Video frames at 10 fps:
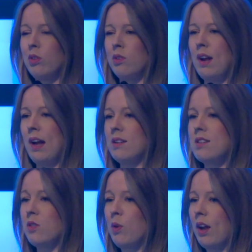the
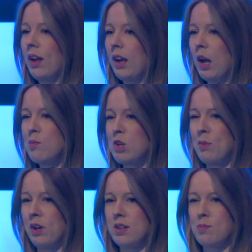reality of working at
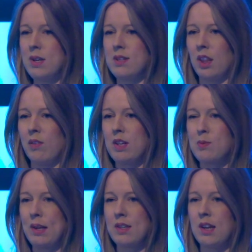Capgemini is meeting their
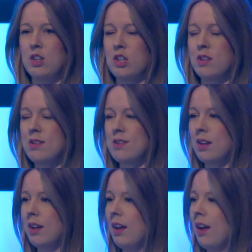expectations.
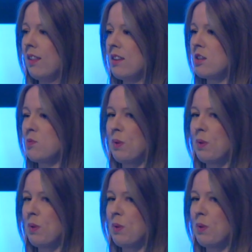This has